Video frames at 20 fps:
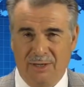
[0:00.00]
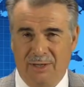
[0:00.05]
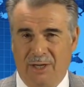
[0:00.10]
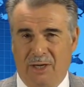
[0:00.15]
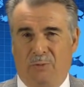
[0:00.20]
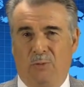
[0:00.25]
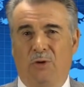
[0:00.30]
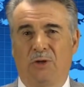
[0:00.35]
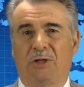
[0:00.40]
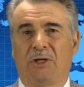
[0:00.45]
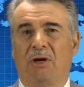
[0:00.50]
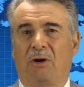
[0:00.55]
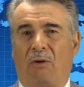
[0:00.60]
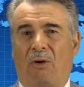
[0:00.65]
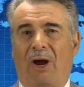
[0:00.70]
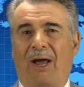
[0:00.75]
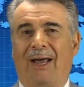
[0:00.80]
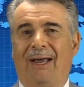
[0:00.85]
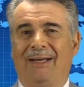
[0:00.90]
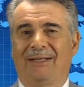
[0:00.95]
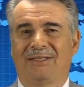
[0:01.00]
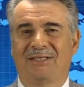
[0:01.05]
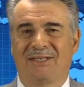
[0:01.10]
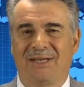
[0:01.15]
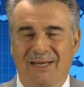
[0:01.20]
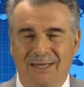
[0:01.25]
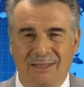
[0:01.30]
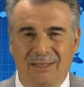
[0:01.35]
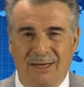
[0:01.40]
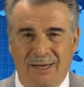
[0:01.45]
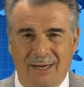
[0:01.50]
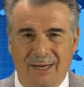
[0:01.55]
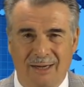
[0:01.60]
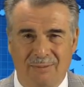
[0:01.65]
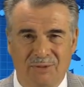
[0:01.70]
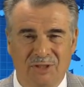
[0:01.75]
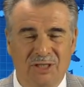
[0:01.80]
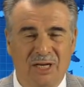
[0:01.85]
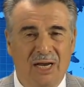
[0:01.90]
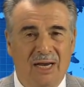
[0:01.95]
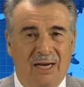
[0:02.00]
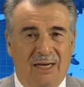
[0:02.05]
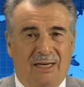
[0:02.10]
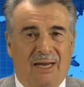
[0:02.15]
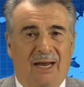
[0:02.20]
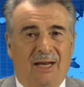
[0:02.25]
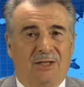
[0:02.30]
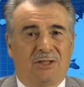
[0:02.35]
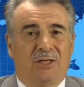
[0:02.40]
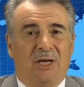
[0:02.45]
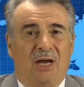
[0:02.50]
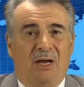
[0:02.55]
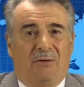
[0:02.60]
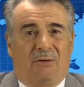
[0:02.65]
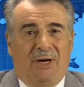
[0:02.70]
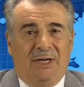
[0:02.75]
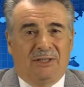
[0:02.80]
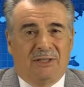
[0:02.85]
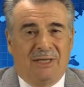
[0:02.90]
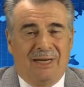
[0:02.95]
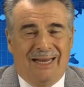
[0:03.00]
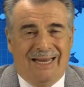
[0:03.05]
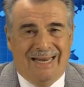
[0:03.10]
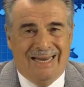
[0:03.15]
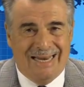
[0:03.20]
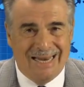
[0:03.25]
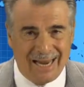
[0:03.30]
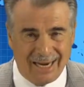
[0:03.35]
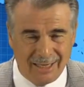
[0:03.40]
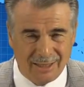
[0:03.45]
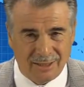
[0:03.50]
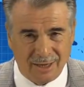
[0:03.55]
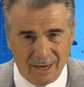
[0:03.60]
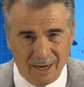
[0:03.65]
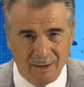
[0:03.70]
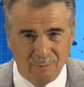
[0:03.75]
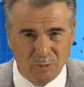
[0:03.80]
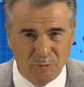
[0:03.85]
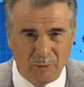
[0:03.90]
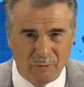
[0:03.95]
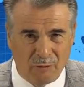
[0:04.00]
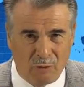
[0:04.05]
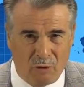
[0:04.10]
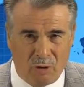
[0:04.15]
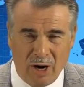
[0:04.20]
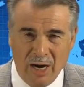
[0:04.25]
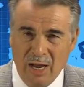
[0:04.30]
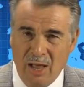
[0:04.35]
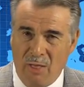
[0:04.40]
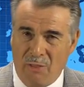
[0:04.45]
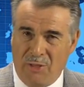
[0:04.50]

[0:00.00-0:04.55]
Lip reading: It would rise 10 times. It has arisen 9 times before.